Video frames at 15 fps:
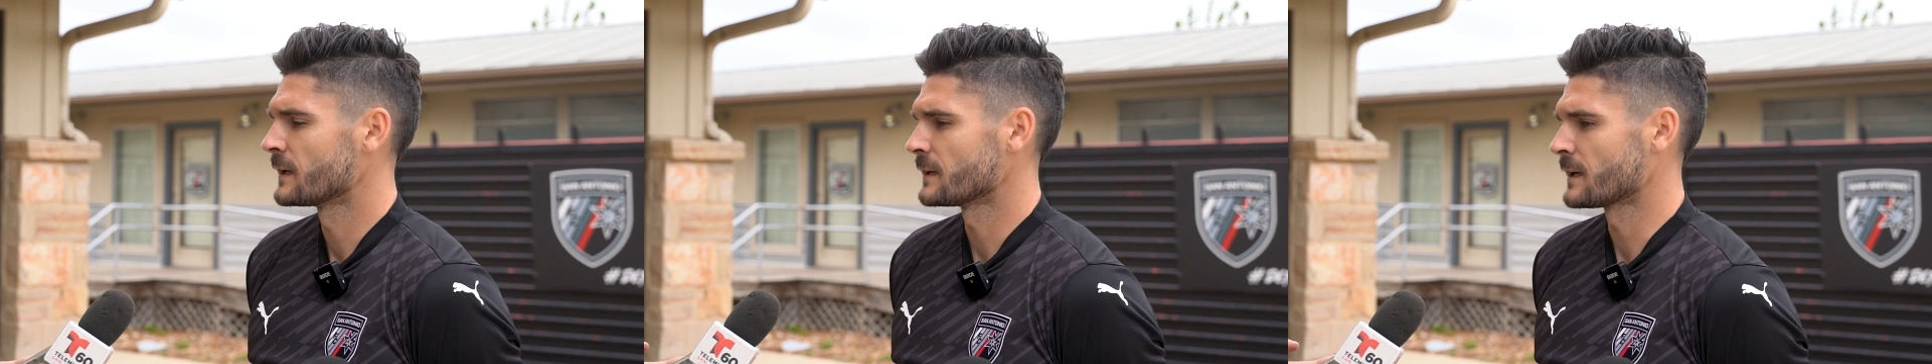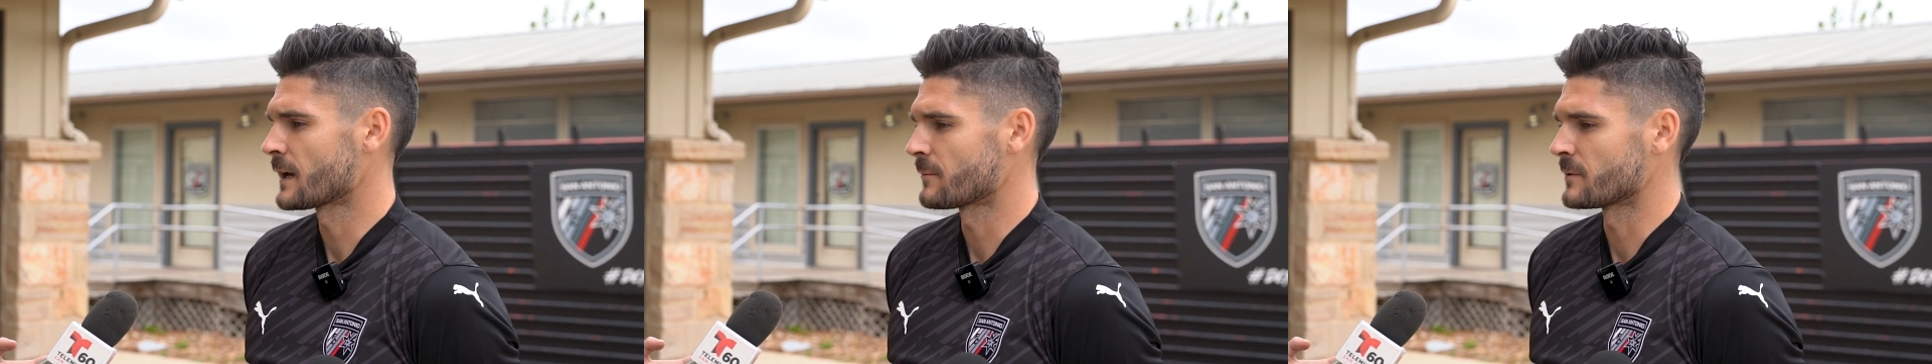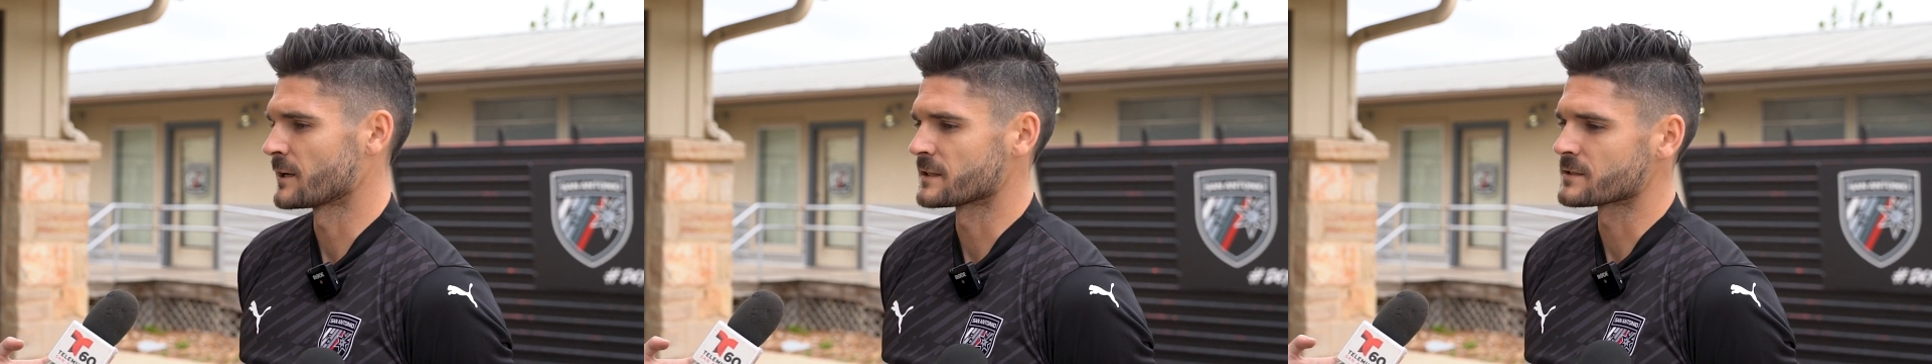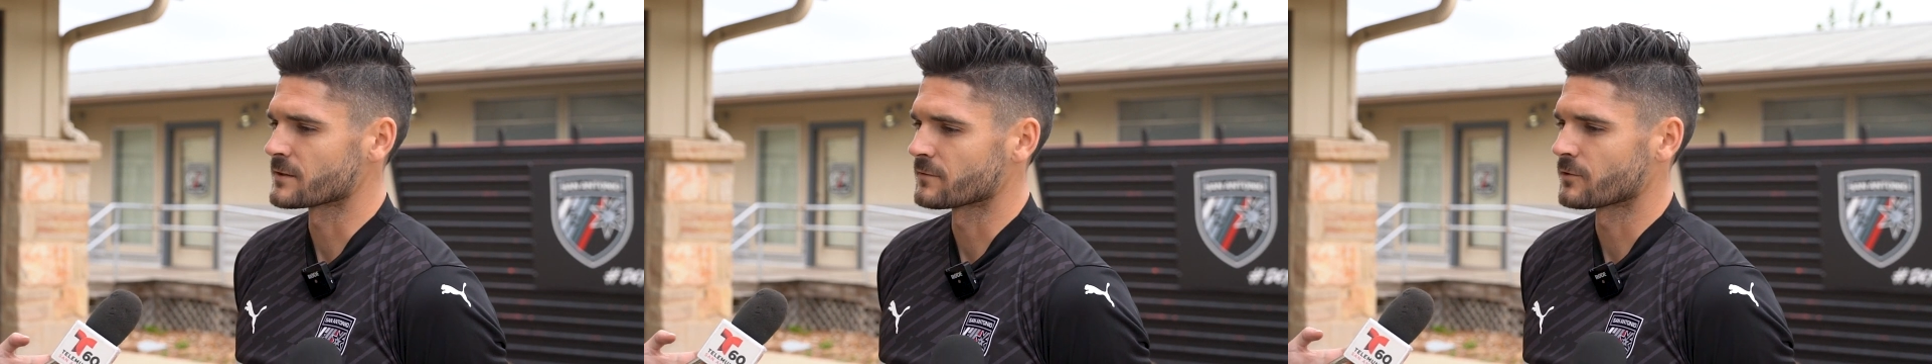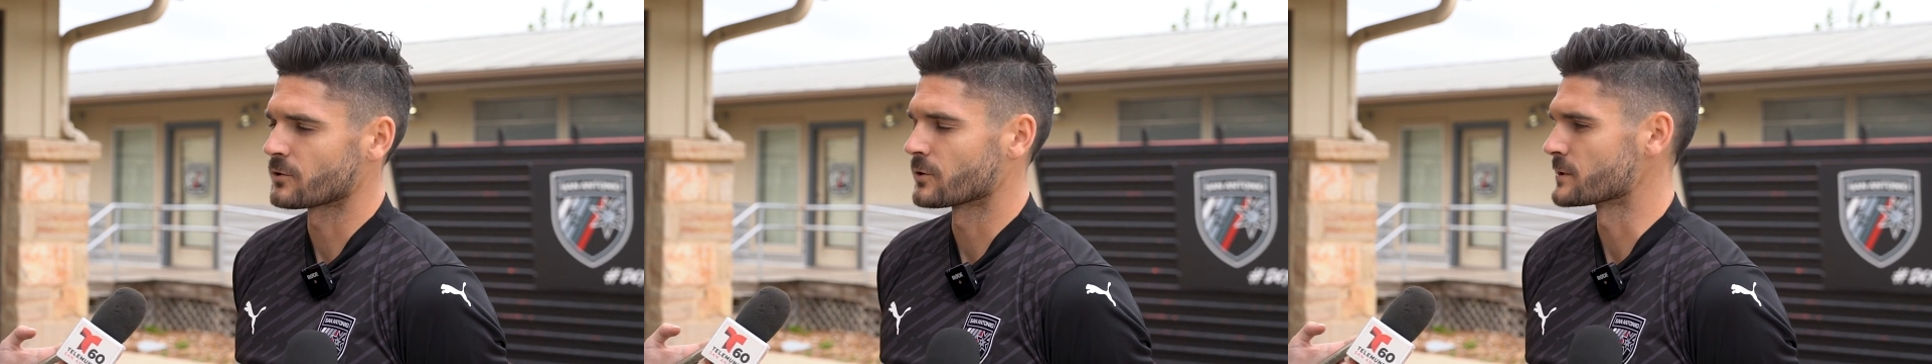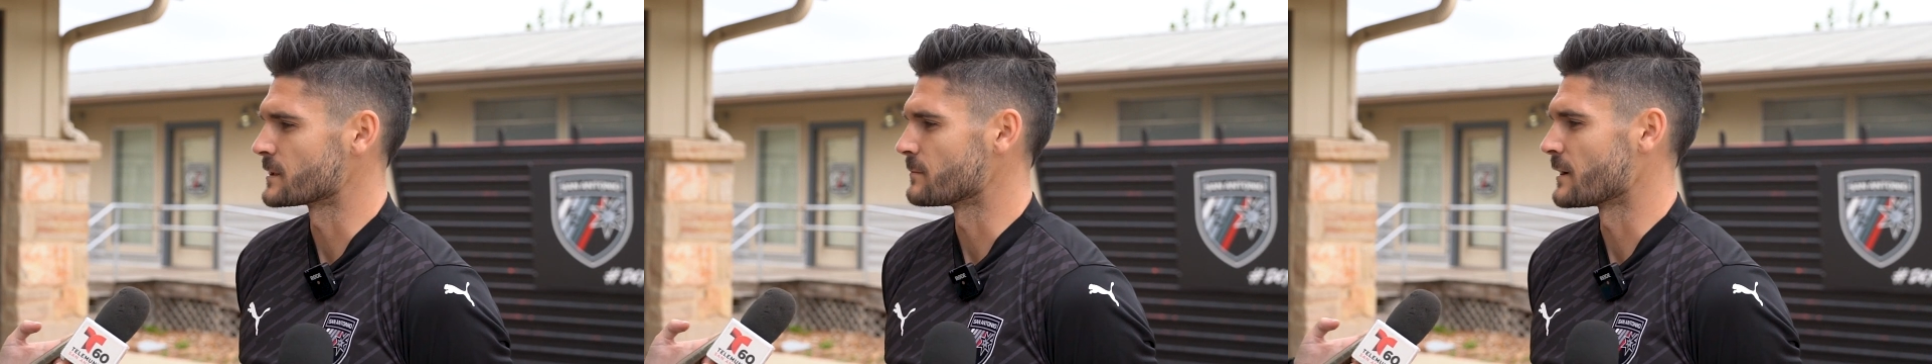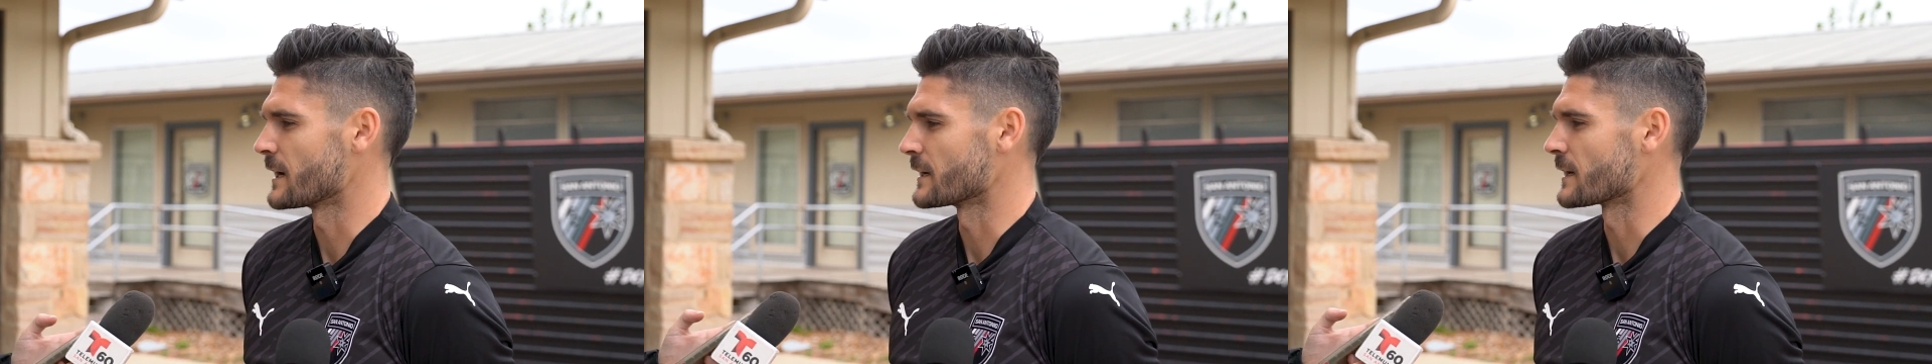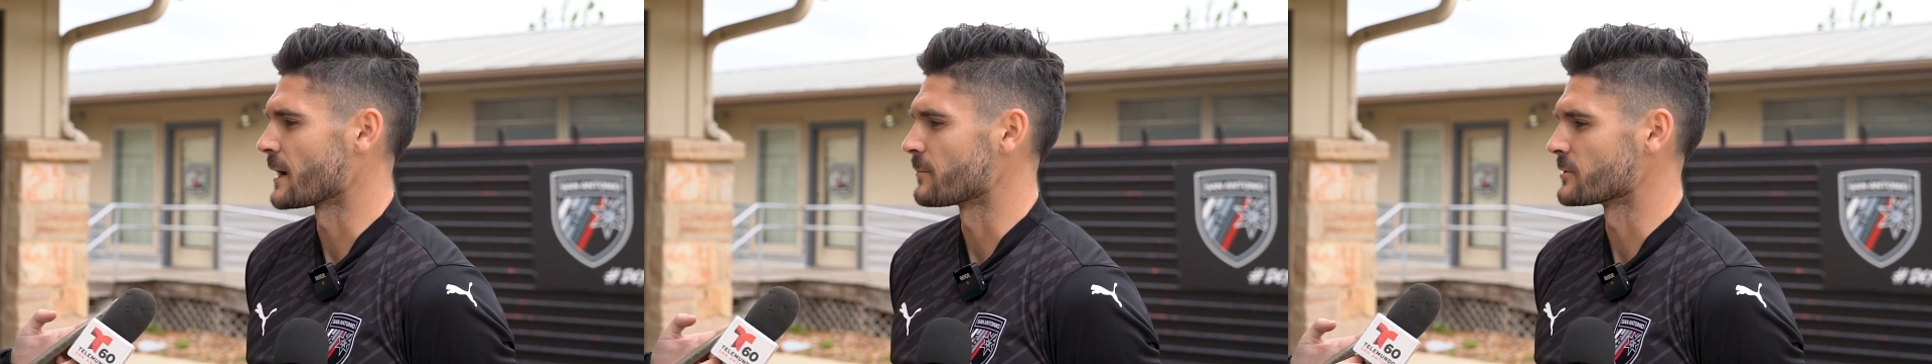Yeah, I mean, it's of course a
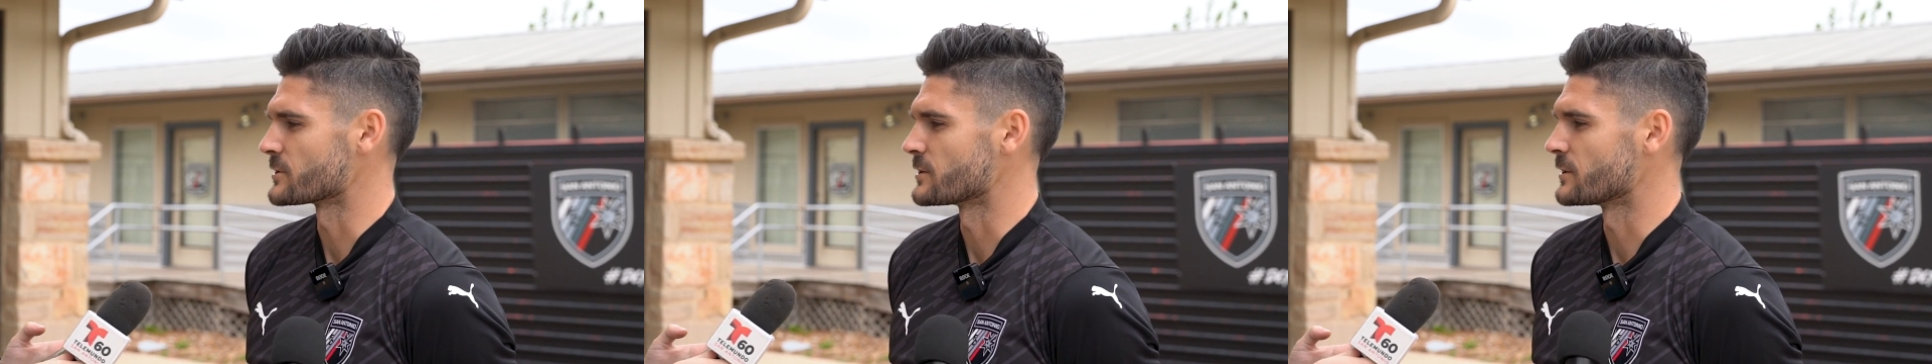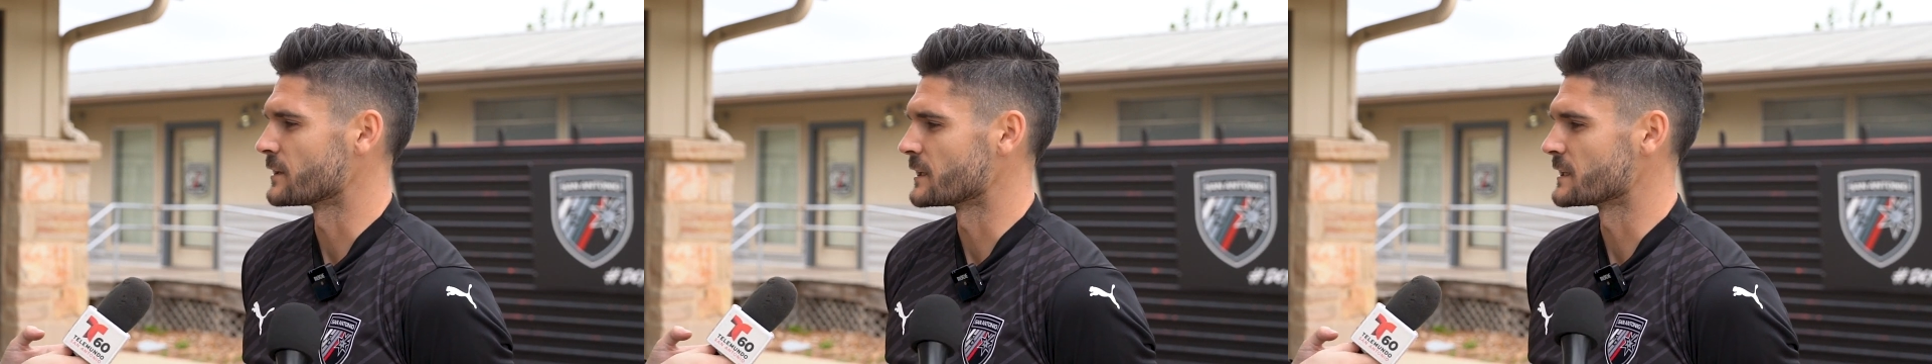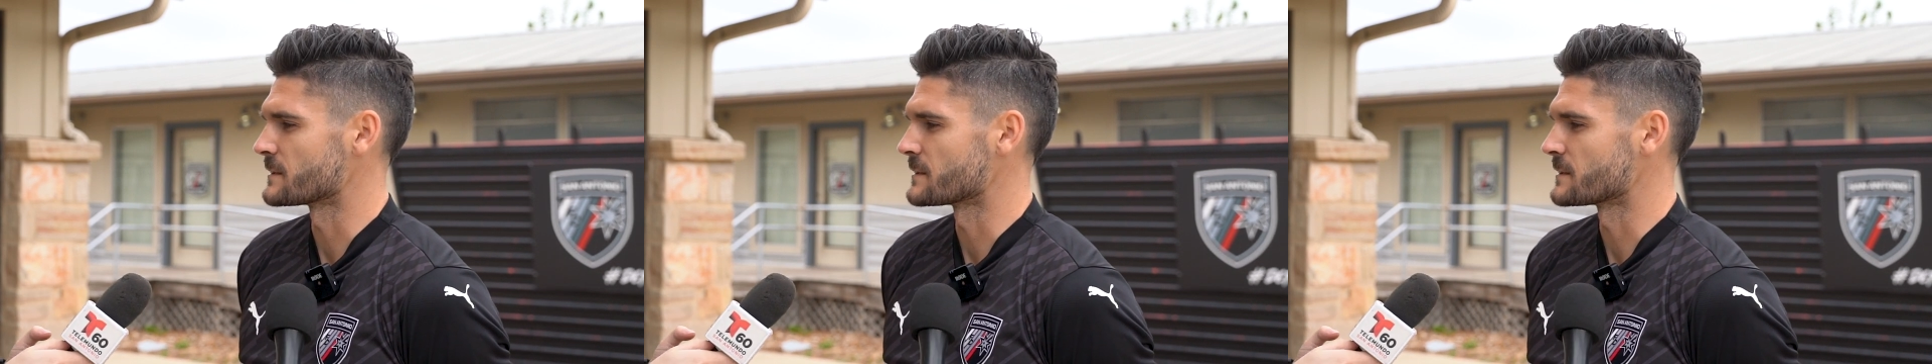bonding opportunity,